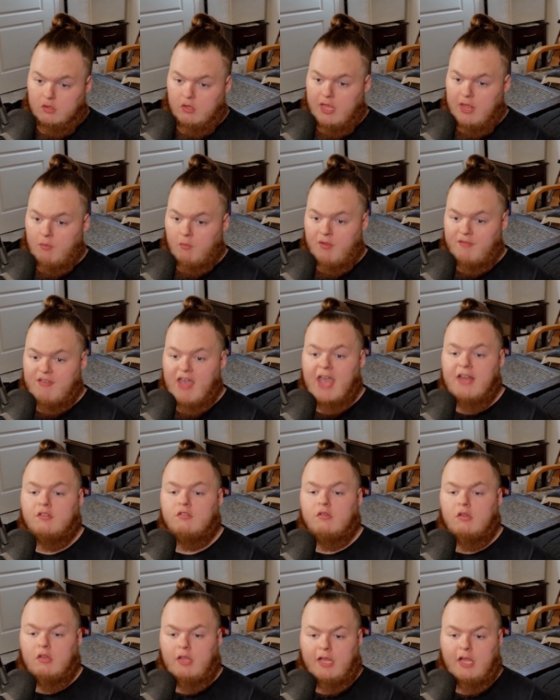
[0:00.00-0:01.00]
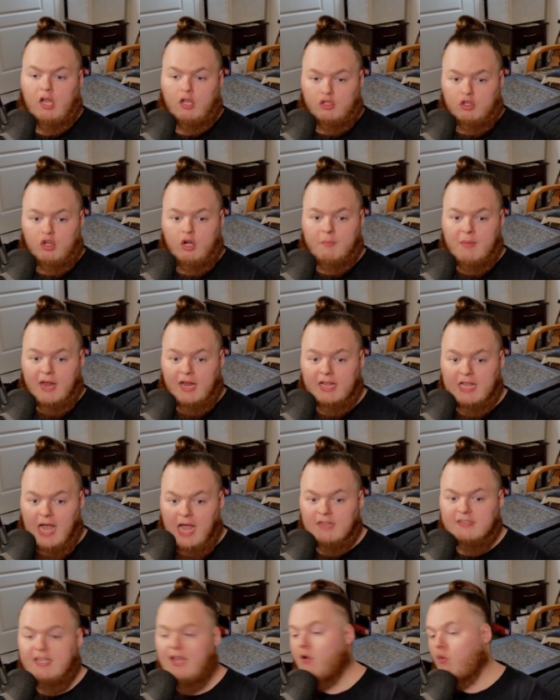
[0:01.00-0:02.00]
and we've had like a good amount of
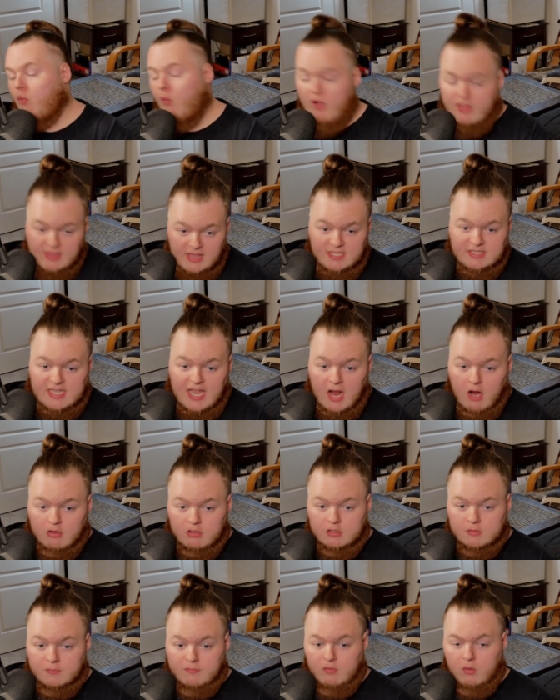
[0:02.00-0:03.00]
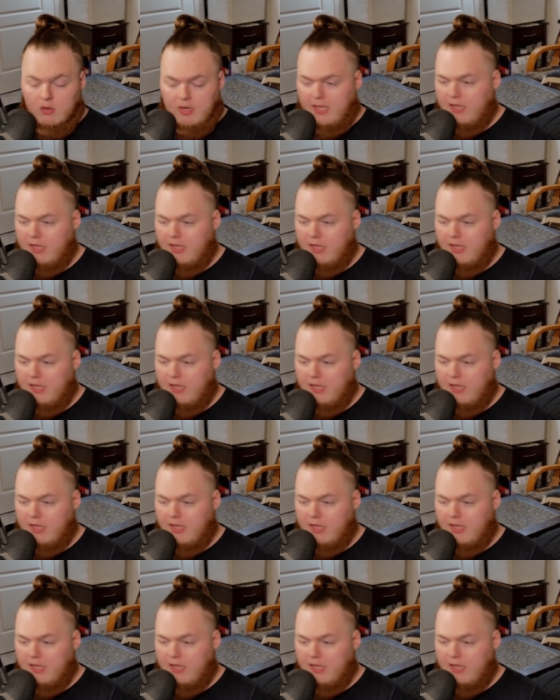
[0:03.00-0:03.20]
content with these characters before.